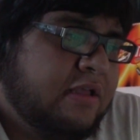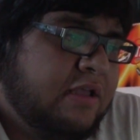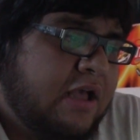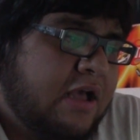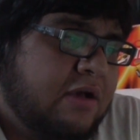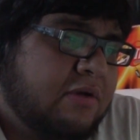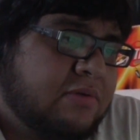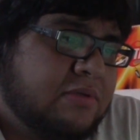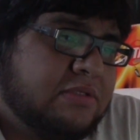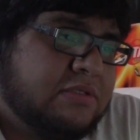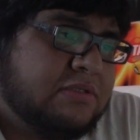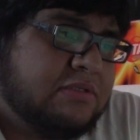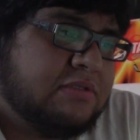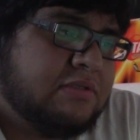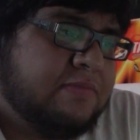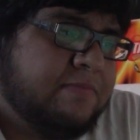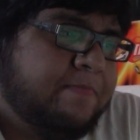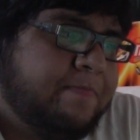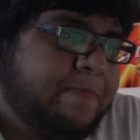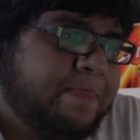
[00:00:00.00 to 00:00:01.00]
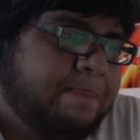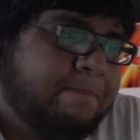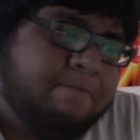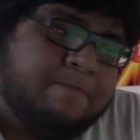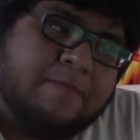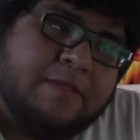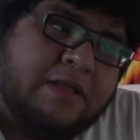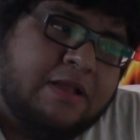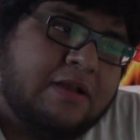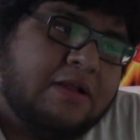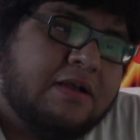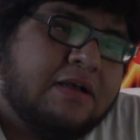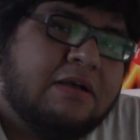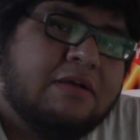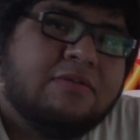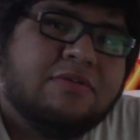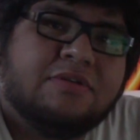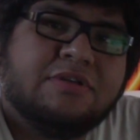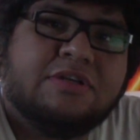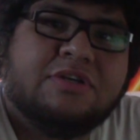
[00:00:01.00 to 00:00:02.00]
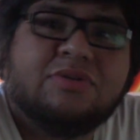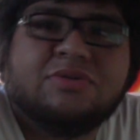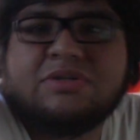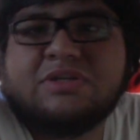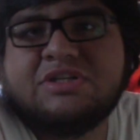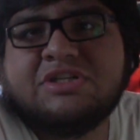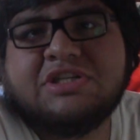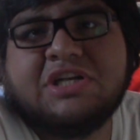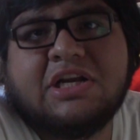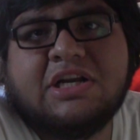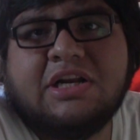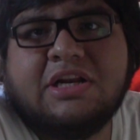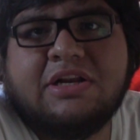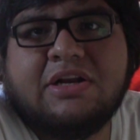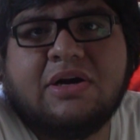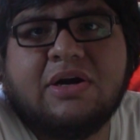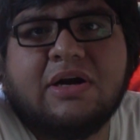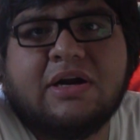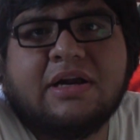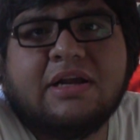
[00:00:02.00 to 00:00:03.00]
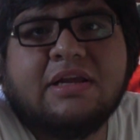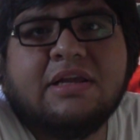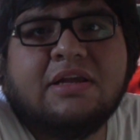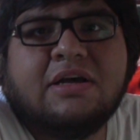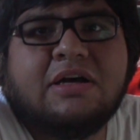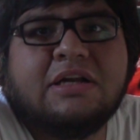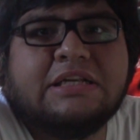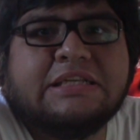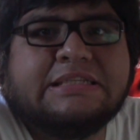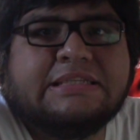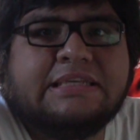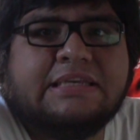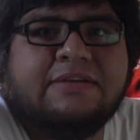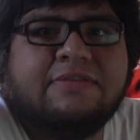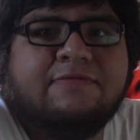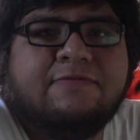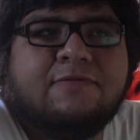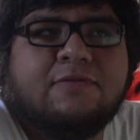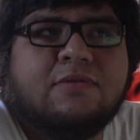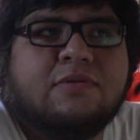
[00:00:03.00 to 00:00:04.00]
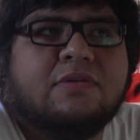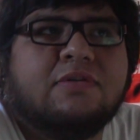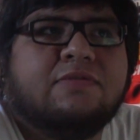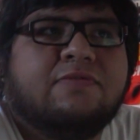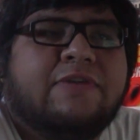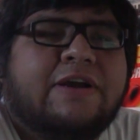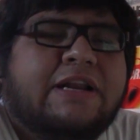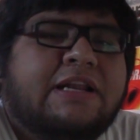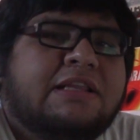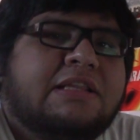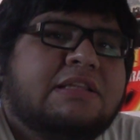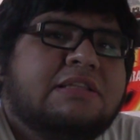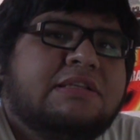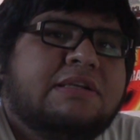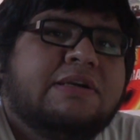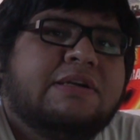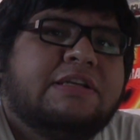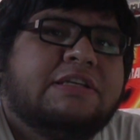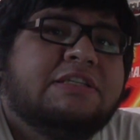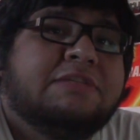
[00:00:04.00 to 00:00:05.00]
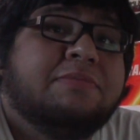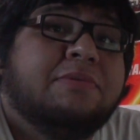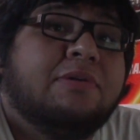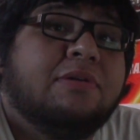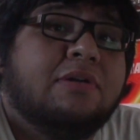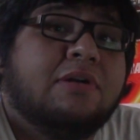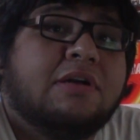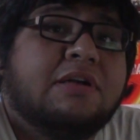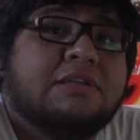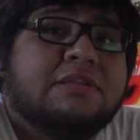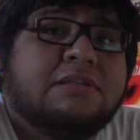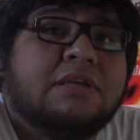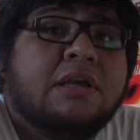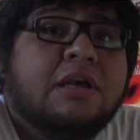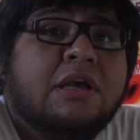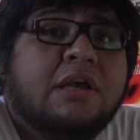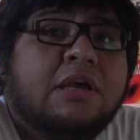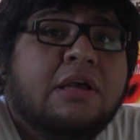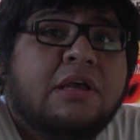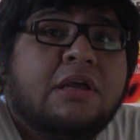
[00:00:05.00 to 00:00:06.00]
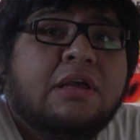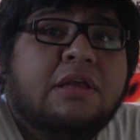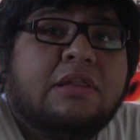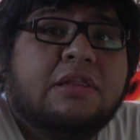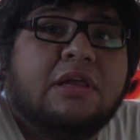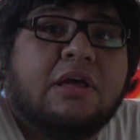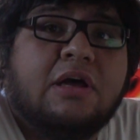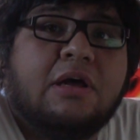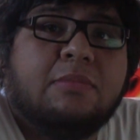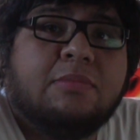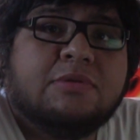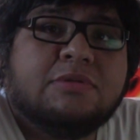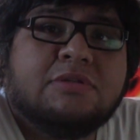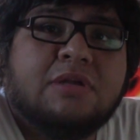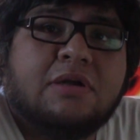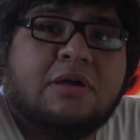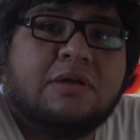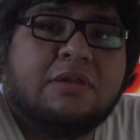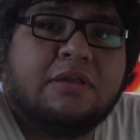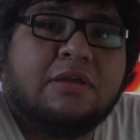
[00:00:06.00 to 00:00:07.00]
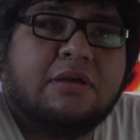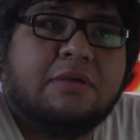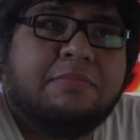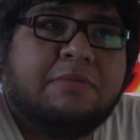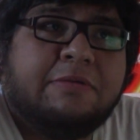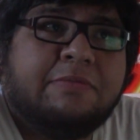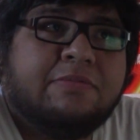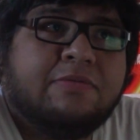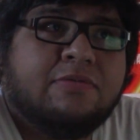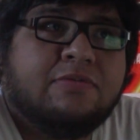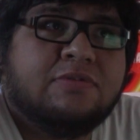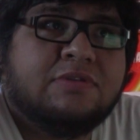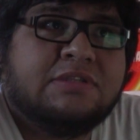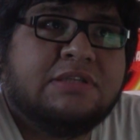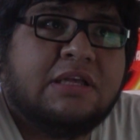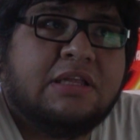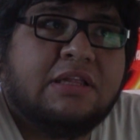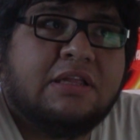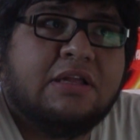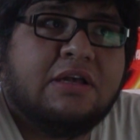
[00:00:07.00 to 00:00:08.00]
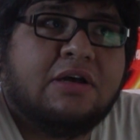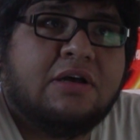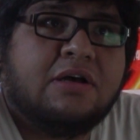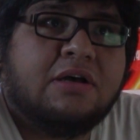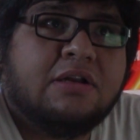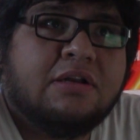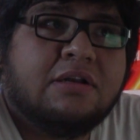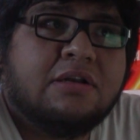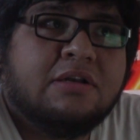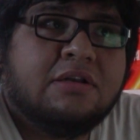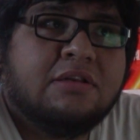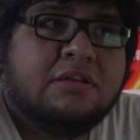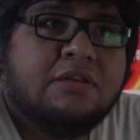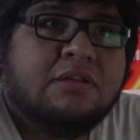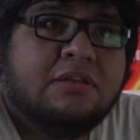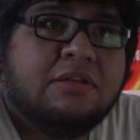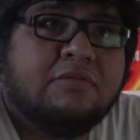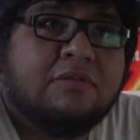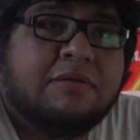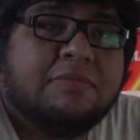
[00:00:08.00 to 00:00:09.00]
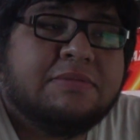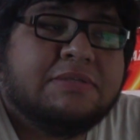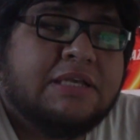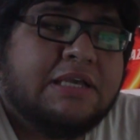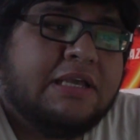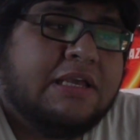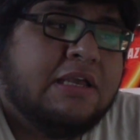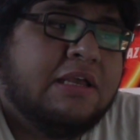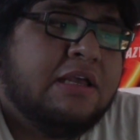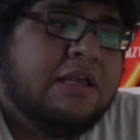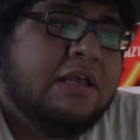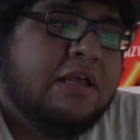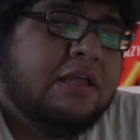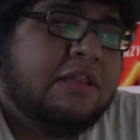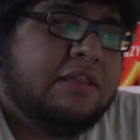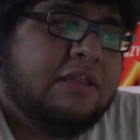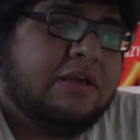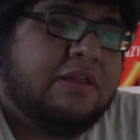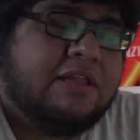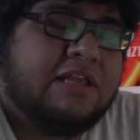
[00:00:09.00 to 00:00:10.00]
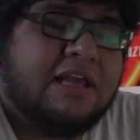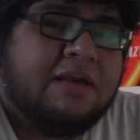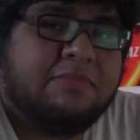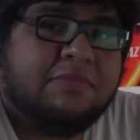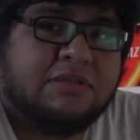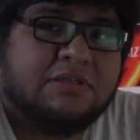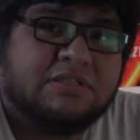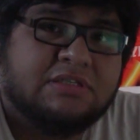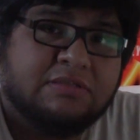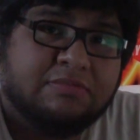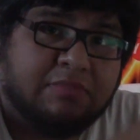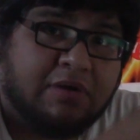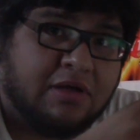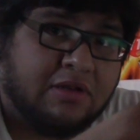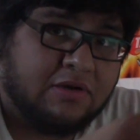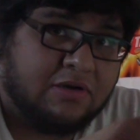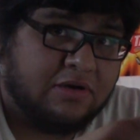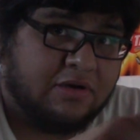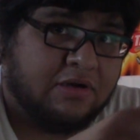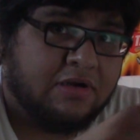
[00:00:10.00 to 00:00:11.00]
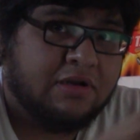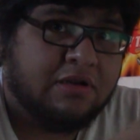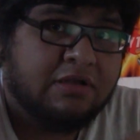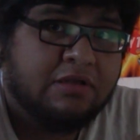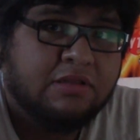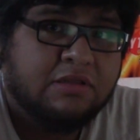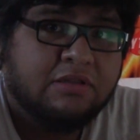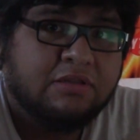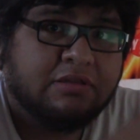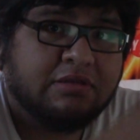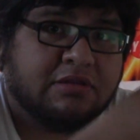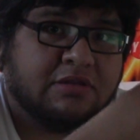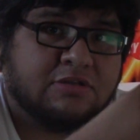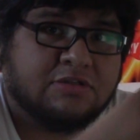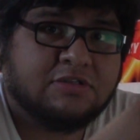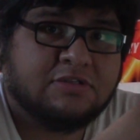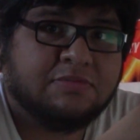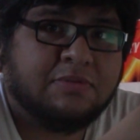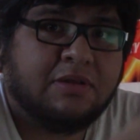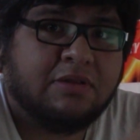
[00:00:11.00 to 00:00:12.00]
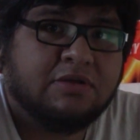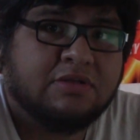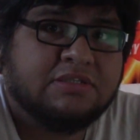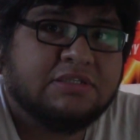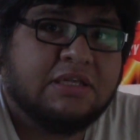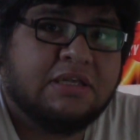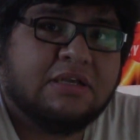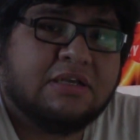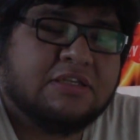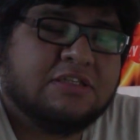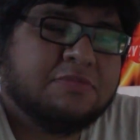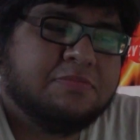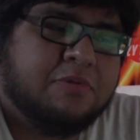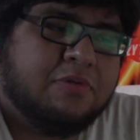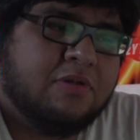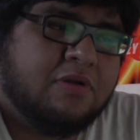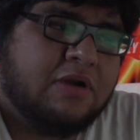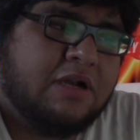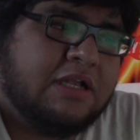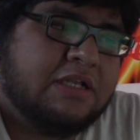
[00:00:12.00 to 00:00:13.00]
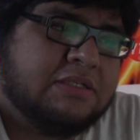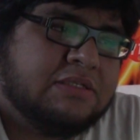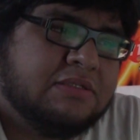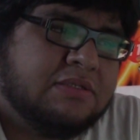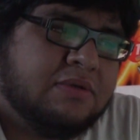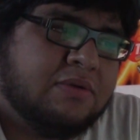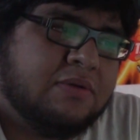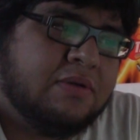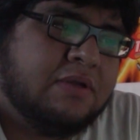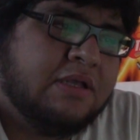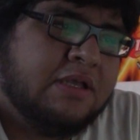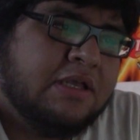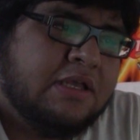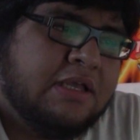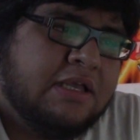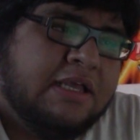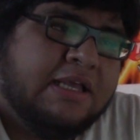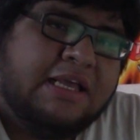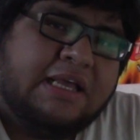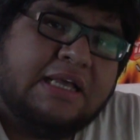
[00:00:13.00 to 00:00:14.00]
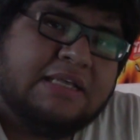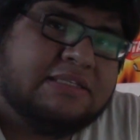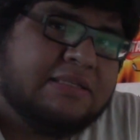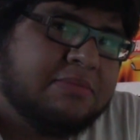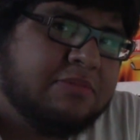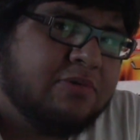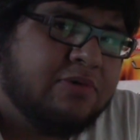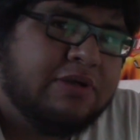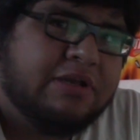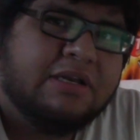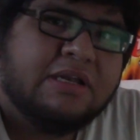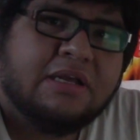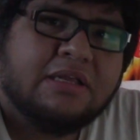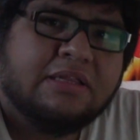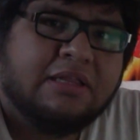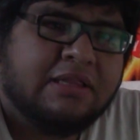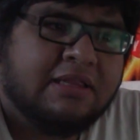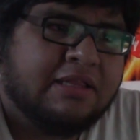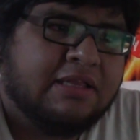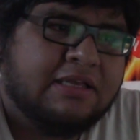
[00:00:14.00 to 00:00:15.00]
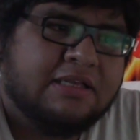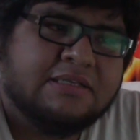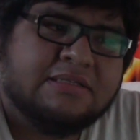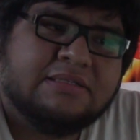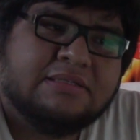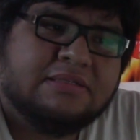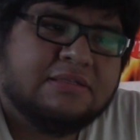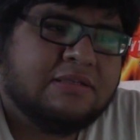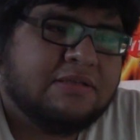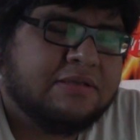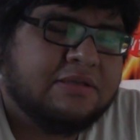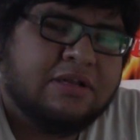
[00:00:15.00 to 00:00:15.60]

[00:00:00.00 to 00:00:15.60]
I was, it was a shot in the dark, honestly, for finding the TRD spoiler, because almost all the people who sell it on the website, they only have the smaller Celica spoiler. And so as I'm going down the list,